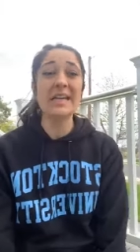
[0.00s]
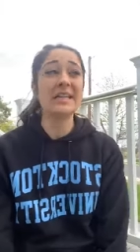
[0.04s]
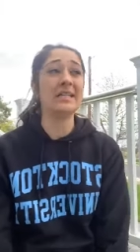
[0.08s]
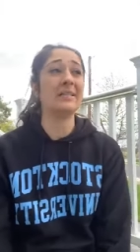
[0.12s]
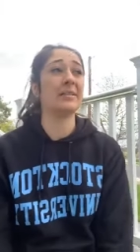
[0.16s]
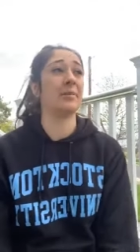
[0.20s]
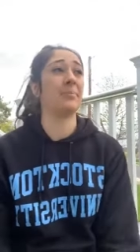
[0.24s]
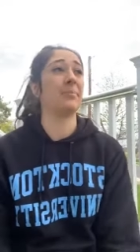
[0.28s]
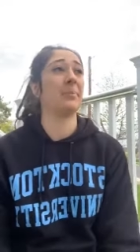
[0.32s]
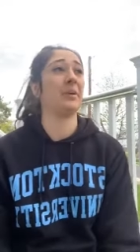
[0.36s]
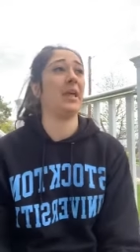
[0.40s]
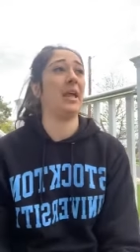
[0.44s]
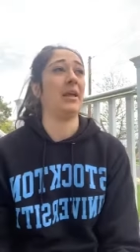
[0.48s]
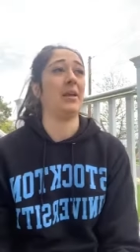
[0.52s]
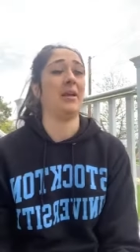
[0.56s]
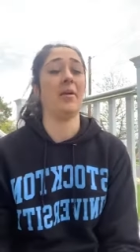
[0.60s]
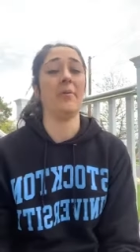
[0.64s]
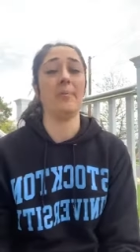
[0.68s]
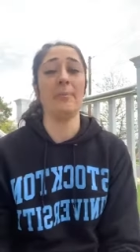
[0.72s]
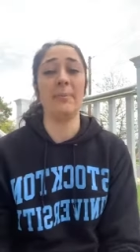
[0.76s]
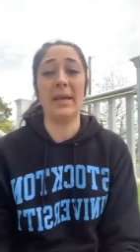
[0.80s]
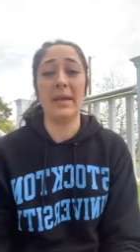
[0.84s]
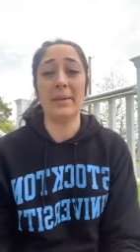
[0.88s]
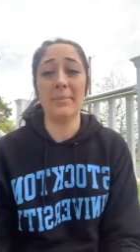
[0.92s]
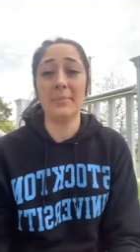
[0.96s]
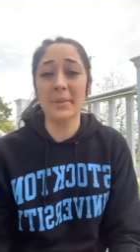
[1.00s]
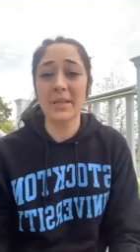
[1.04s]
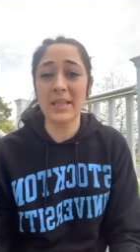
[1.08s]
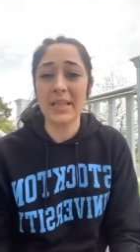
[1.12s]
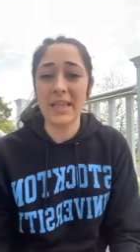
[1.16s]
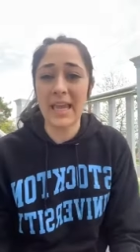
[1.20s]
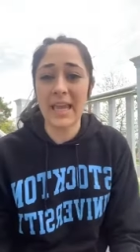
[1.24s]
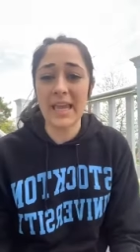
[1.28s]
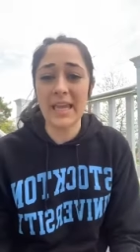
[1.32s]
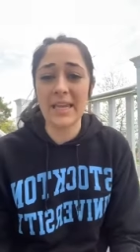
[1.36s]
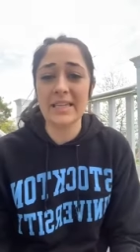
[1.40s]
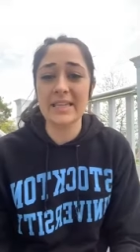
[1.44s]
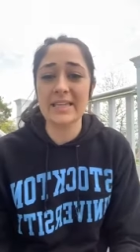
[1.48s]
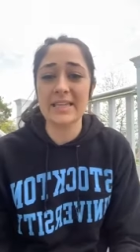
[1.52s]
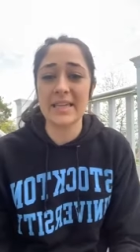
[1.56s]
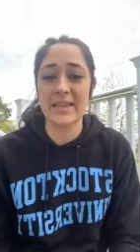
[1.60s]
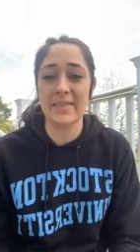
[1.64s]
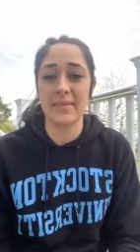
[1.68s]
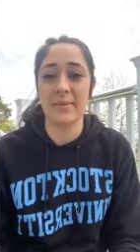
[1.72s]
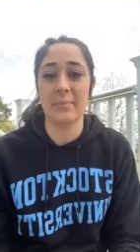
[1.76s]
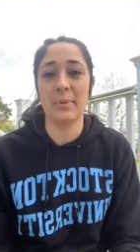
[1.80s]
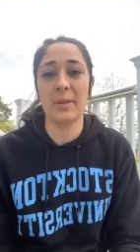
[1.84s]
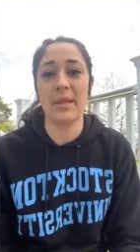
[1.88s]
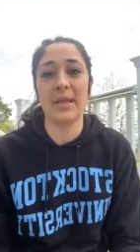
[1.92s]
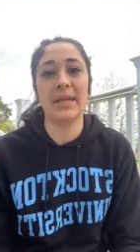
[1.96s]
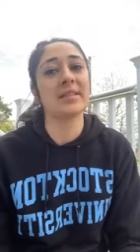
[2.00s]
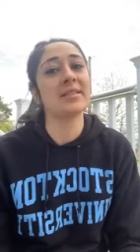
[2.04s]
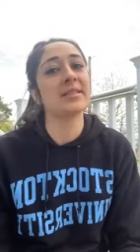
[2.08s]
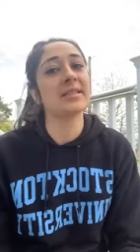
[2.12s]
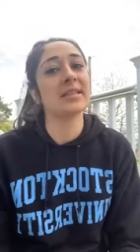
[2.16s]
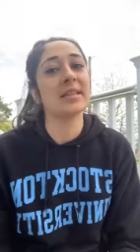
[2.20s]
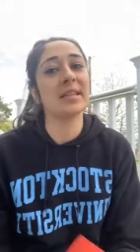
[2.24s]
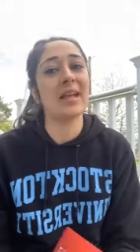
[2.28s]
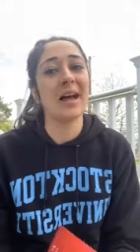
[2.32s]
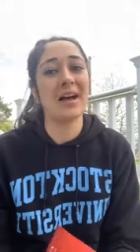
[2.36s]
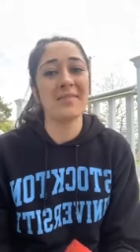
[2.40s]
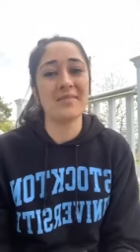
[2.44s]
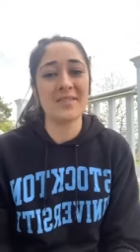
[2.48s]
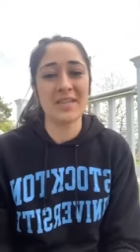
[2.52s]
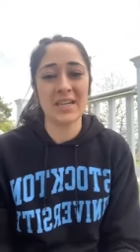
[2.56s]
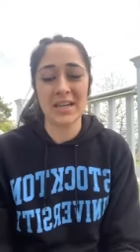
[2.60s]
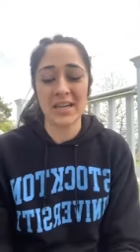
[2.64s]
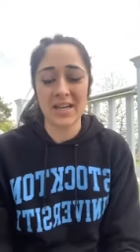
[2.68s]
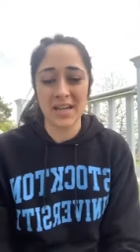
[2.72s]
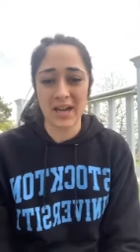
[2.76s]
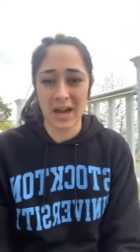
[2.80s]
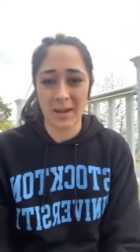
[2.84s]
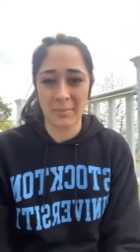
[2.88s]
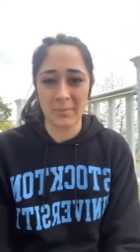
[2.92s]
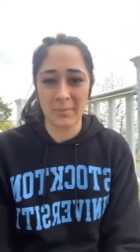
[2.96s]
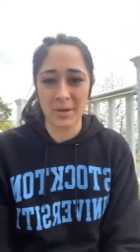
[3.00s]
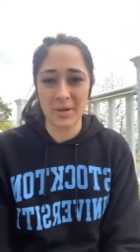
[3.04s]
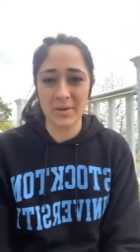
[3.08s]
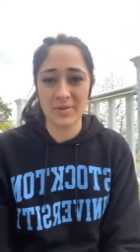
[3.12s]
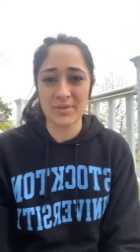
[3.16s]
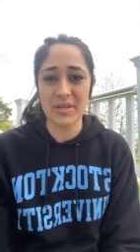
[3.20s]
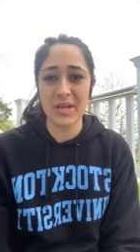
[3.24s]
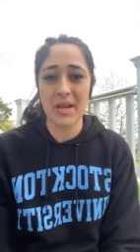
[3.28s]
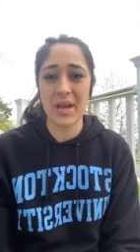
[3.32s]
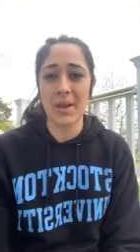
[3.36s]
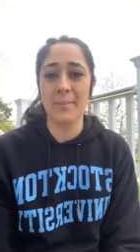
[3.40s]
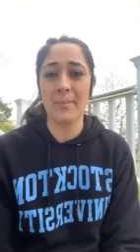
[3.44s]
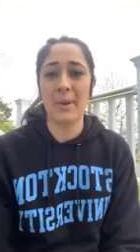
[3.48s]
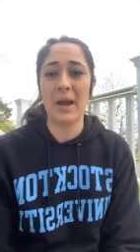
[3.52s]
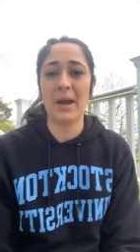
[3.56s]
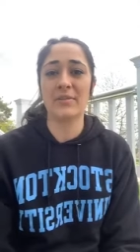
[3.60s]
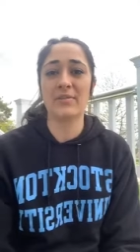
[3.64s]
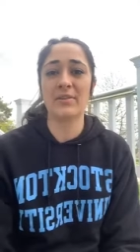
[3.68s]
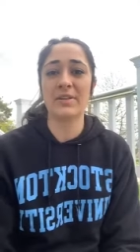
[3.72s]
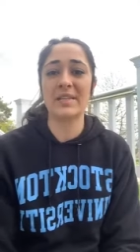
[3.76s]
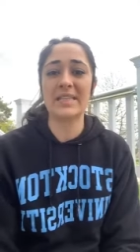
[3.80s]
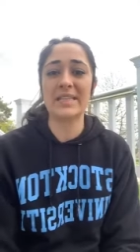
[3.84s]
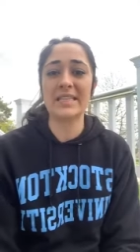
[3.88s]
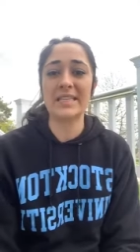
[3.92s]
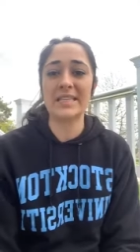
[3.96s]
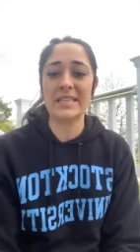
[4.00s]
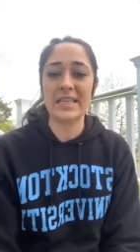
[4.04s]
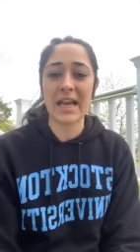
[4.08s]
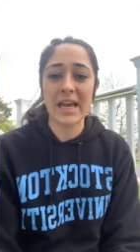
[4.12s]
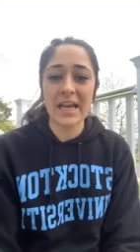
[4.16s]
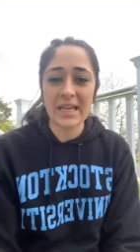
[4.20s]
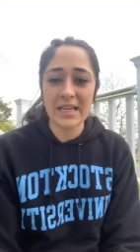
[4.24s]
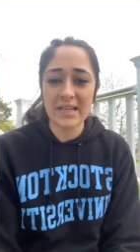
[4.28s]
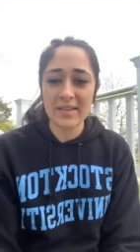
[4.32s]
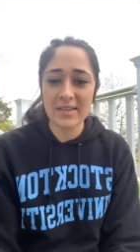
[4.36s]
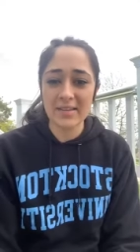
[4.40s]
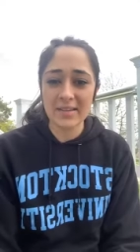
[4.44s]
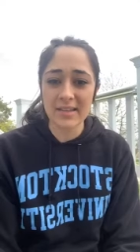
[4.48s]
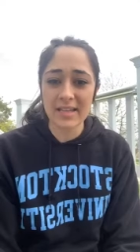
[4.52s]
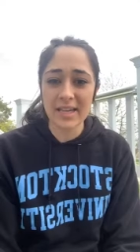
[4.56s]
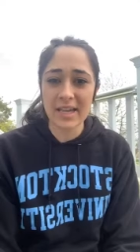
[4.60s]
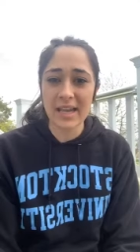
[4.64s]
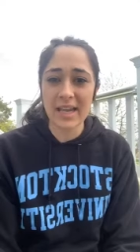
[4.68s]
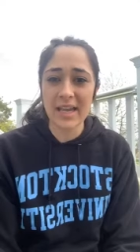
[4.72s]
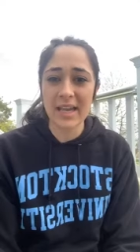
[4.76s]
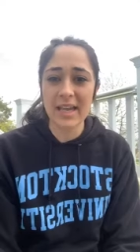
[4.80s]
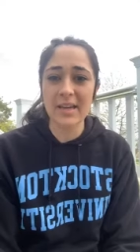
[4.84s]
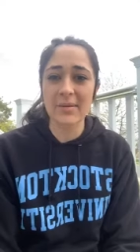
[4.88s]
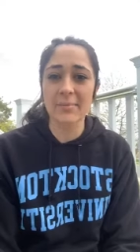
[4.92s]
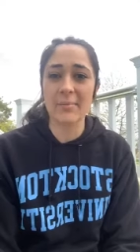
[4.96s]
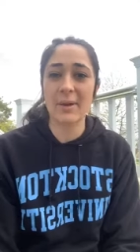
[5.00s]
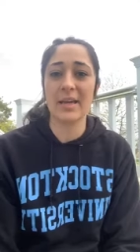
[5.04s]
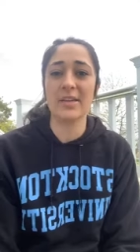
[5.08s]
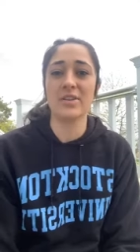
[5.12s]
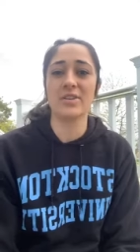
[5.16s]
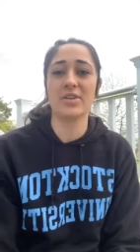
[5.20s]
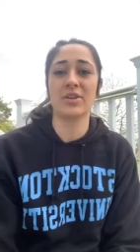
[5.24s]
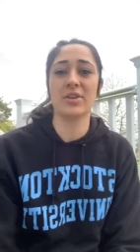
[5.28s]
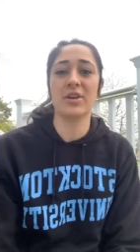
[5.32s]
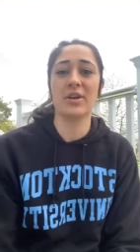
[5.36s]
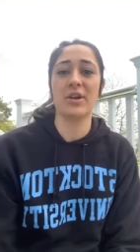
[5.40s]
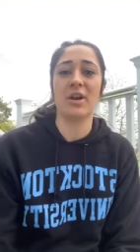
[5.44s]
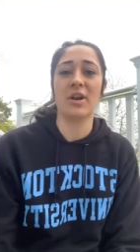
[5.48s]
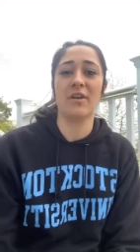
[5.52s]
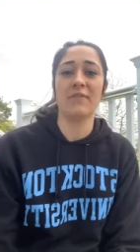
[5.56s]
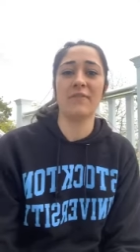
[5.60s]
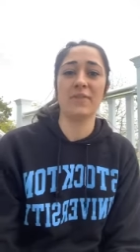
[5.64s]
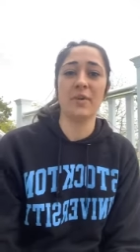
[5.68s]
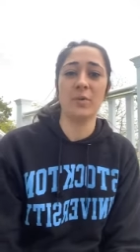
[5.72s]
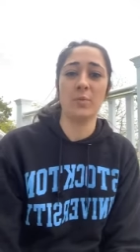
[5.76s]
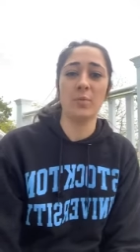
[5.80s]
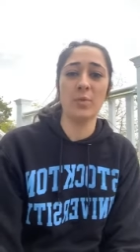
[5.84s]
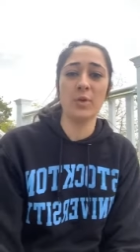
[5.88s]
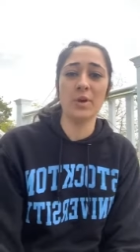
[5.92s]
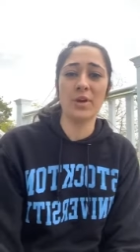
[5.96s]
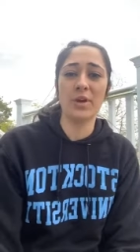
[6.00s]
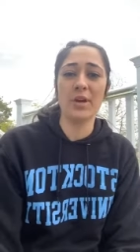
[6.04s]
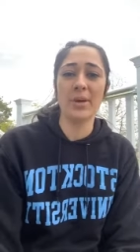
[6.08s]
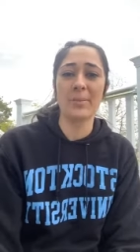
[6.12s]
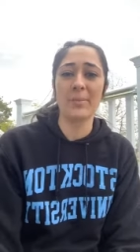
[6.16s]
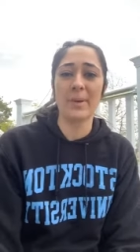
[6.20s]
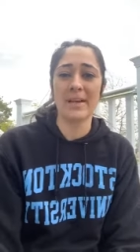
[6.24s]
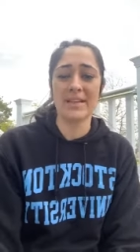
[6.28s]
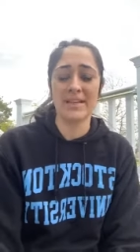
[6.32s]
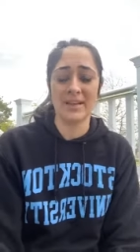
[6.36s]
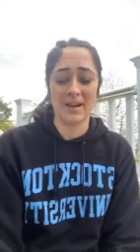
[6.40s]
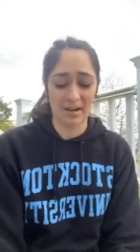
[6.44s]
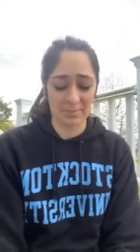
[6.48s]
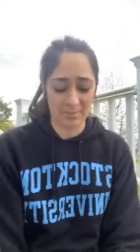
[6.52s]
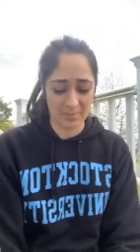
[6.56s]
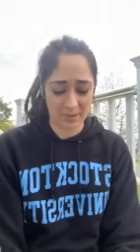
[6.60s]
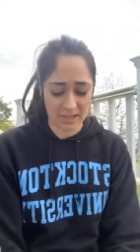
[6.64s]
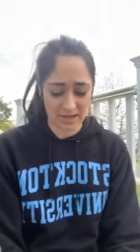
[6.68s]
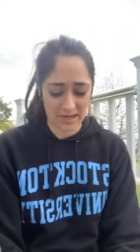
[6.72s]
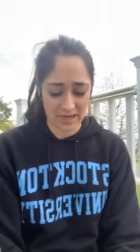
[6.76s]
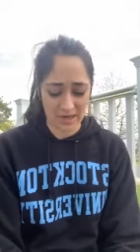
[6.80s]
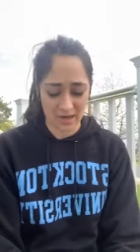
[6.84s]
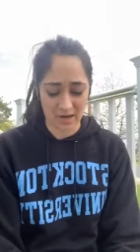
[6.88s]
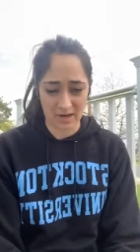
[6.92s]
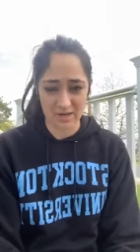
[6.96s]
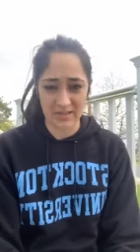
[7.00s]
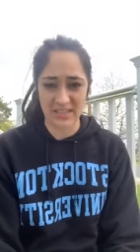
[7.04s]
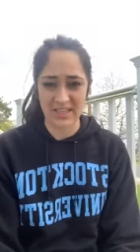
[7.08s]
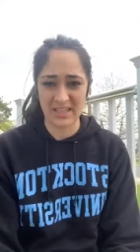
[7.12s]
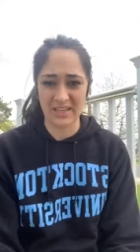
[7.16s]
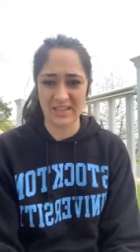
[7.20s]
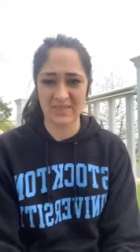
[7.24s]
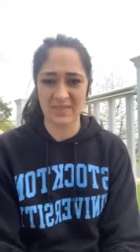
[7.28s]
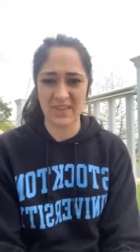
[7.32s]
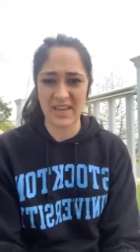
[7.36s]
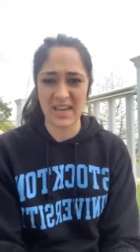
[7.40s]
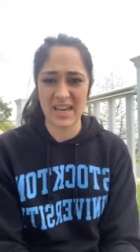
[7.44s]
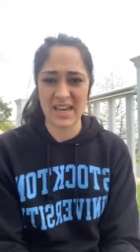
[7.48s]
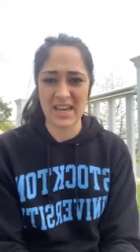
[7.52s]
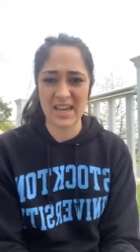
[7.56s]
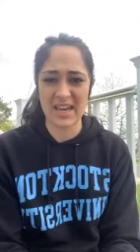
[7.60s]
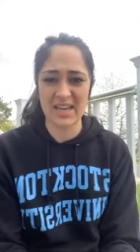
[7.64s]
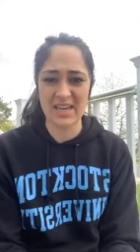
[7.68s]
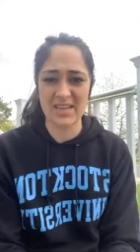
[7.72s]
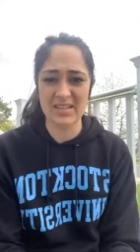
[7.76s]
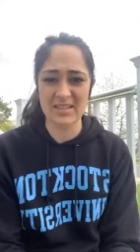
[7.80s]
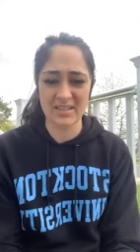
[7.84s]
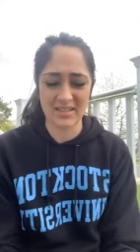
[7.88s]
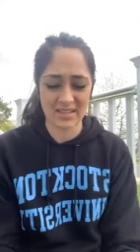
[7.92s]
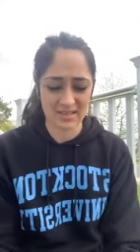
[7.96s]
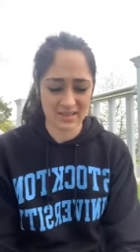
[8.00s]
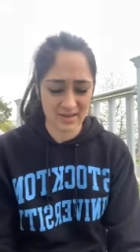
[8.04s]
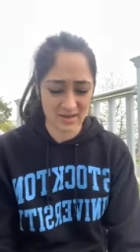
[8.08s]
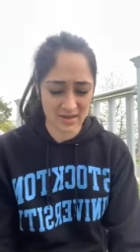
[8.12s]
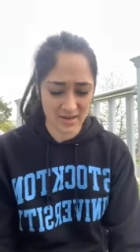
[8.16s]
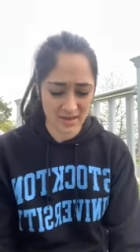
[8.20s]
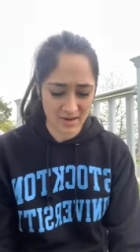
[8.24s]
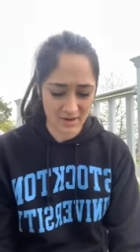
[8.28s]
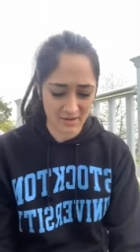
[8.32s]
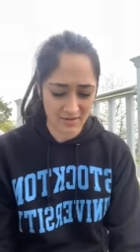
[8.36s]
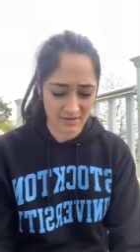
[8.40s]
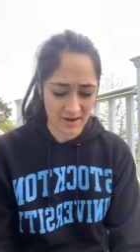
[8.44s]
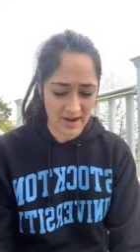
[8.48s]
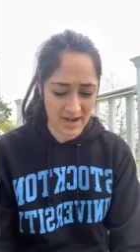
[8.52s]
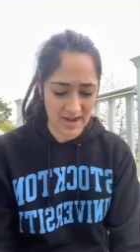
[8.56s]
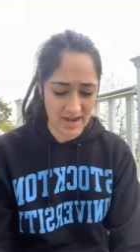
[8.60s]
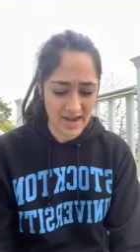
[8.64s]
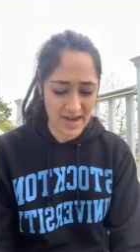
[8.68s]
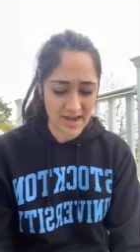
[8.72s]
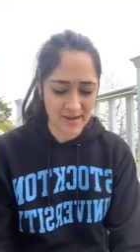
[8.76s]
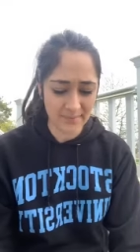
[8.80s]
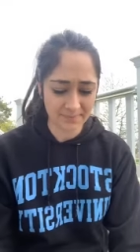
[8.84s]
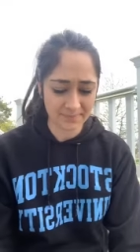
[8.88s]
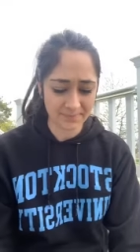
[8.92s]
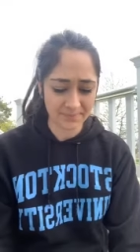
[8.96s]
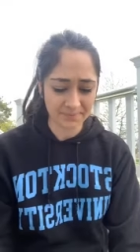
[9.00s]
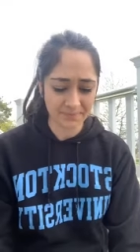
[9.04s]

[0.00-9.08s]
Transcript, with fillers: to help make plants, and the plants love to eat compost by recycling, by turning off the water, by unplugging our TVs, right?